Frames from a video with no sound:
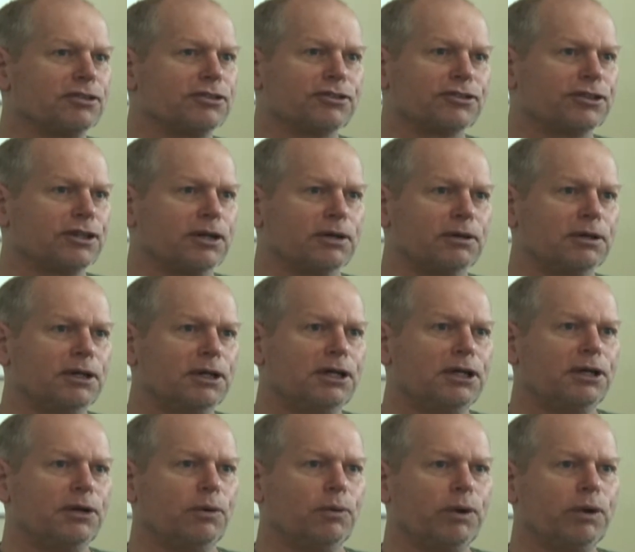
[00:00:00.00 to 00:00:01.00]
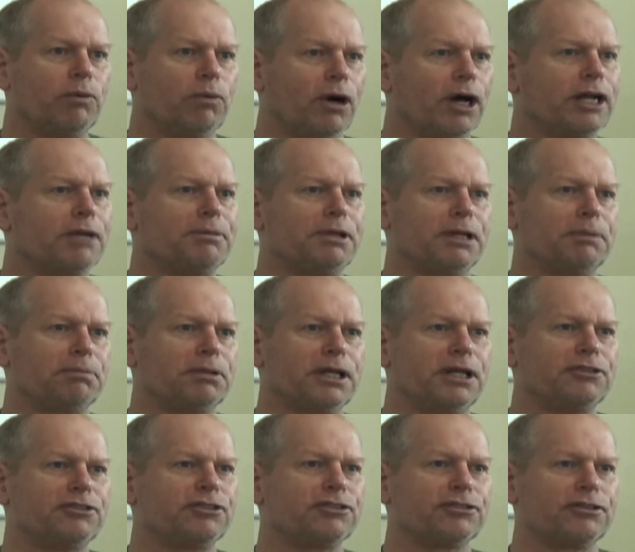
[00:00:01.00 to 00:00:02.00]
And so we want to be at
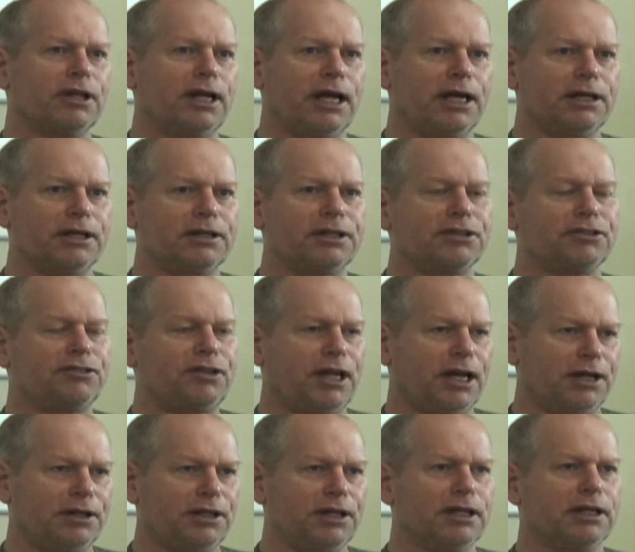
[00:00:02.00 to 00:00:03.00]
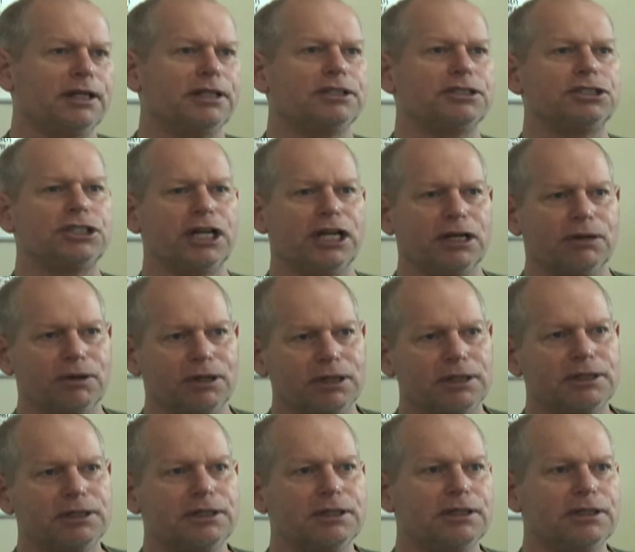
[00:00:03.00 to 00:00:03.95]
places like Castagna and Genoa,